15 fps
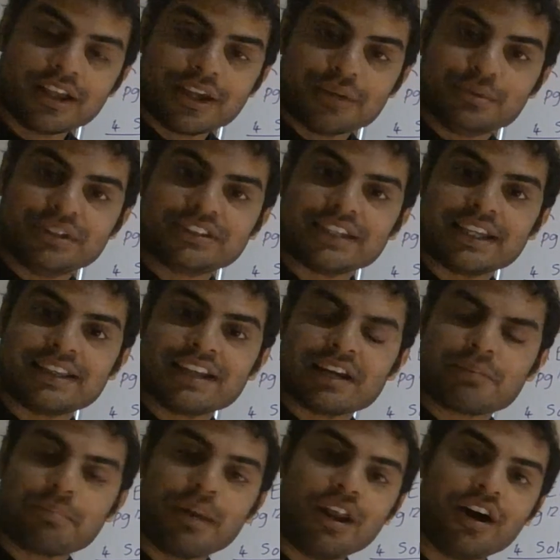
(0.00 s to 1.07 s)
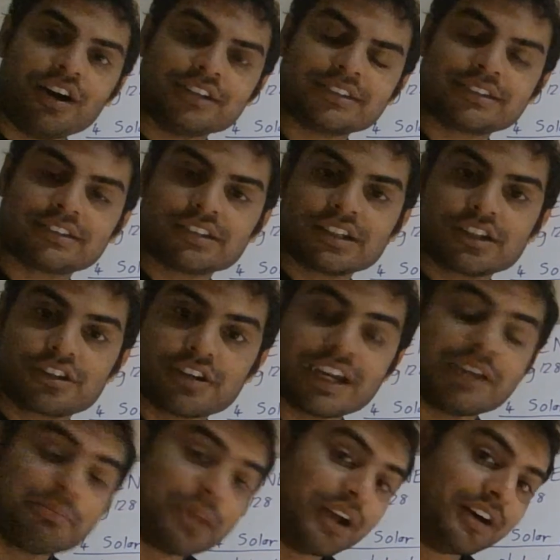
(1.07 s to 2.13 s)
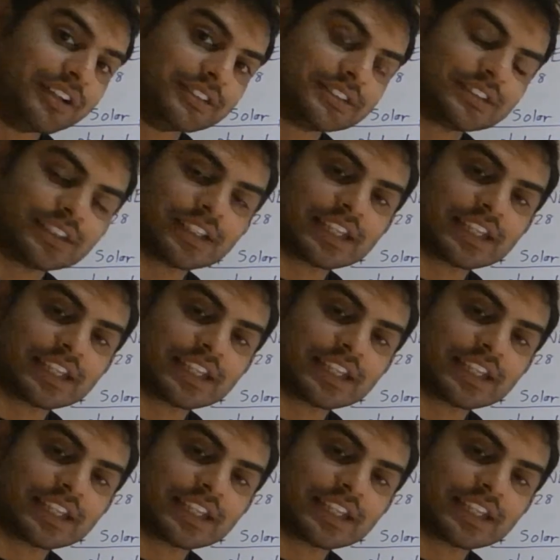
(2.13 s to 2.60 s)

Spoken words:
We said that plants, green plants,